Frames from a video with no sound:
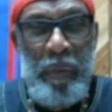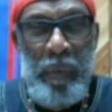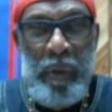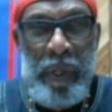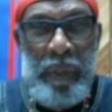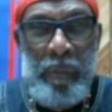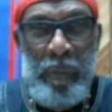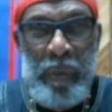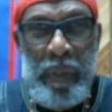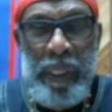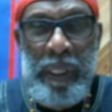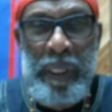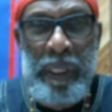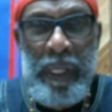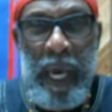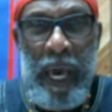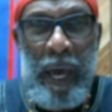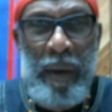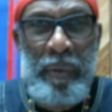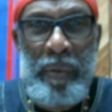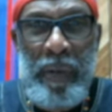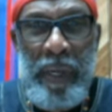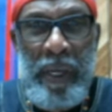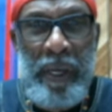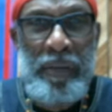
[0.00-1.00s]
What, what did
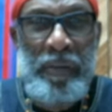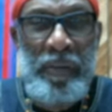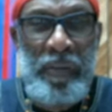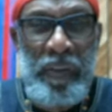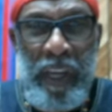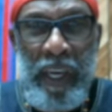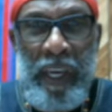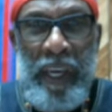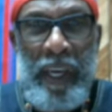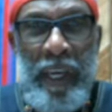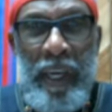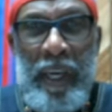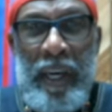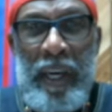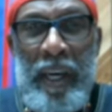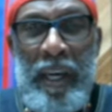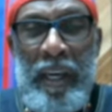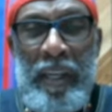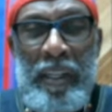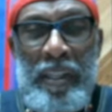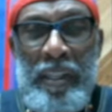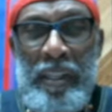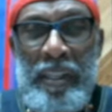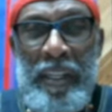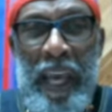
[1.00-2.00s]
Gabriel say
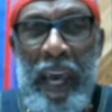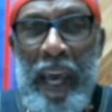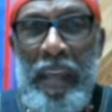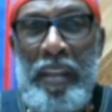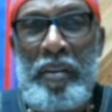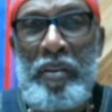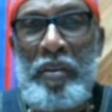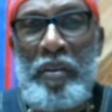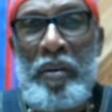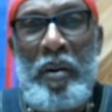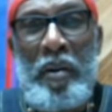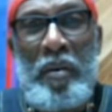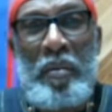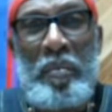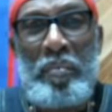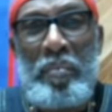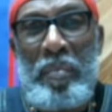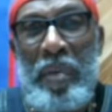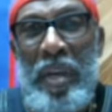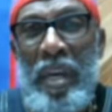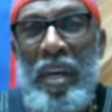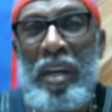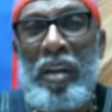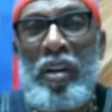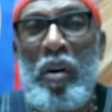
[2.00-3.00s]
to Daniel?
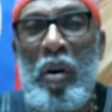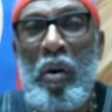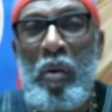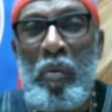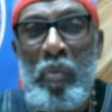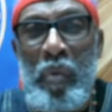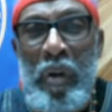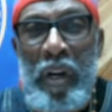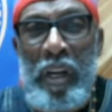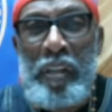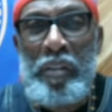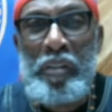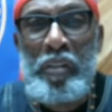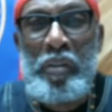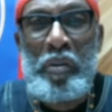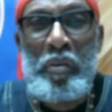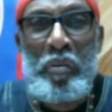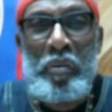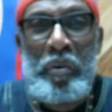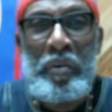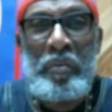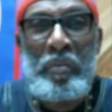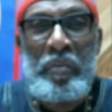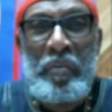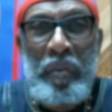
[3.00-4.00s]
Men gonna run
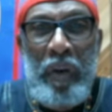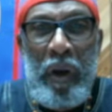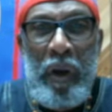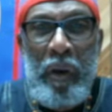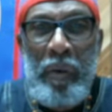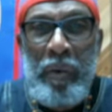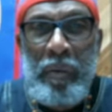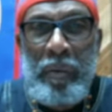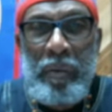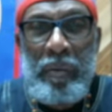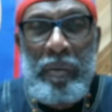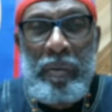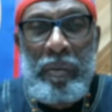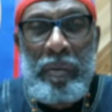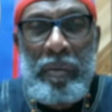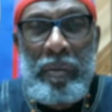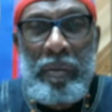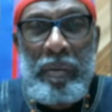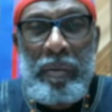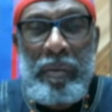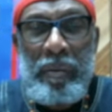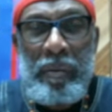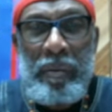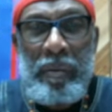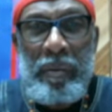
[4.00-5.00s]
to and fro.
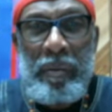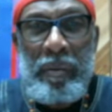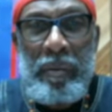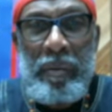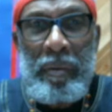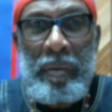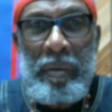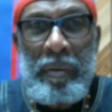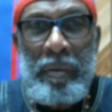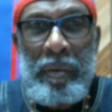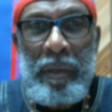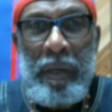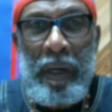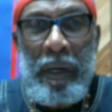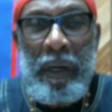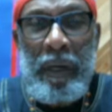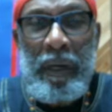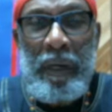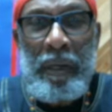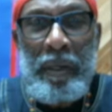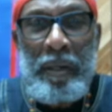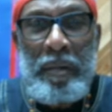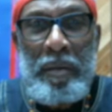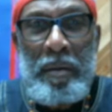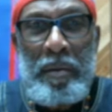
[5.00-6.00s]

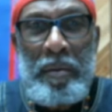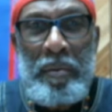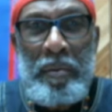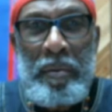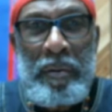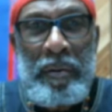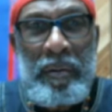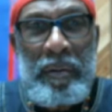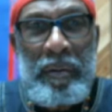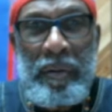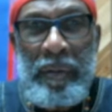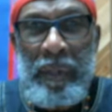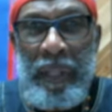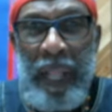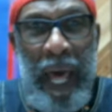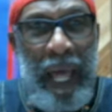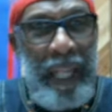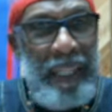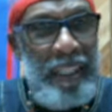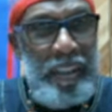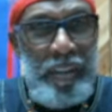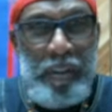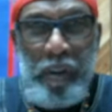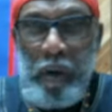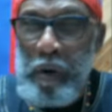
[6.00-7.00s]
Huh?
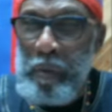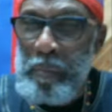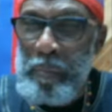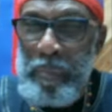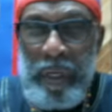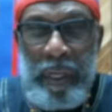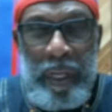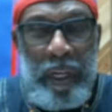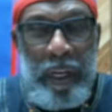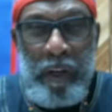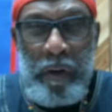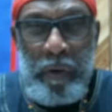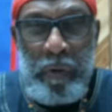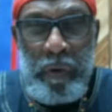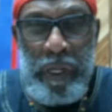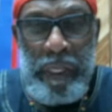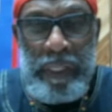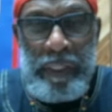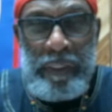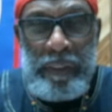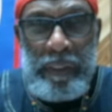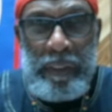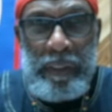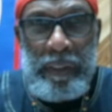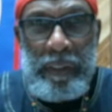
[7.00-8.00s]
Knowledge gonna be
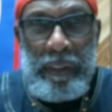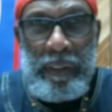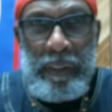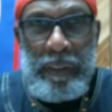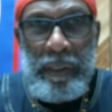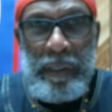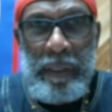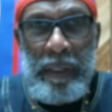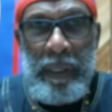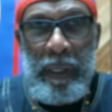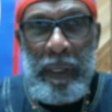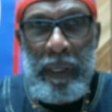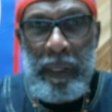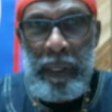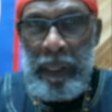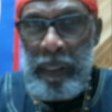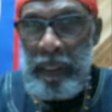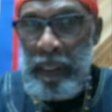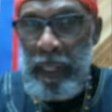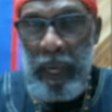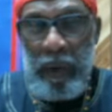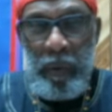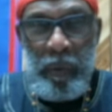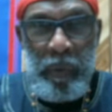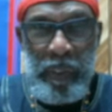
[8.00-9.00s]
increased. And then
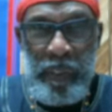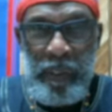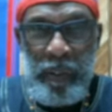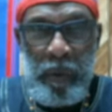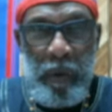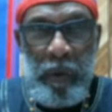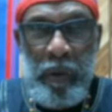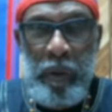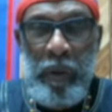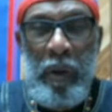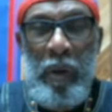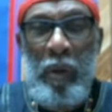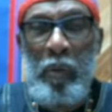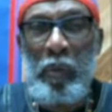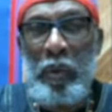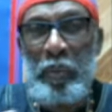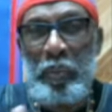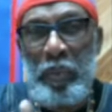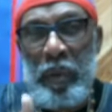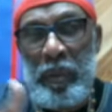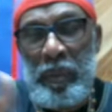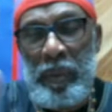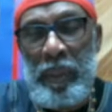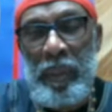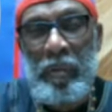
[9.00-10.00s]
that what's going on with
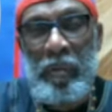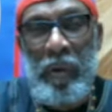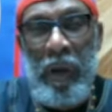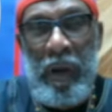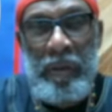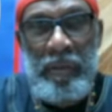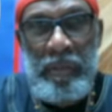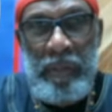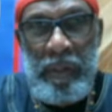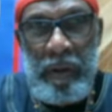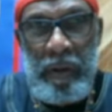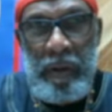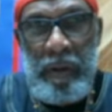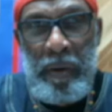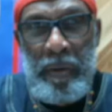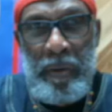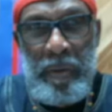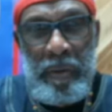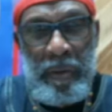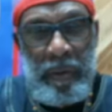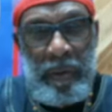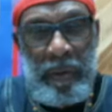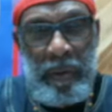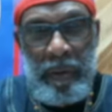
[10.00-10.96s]
people across the earth?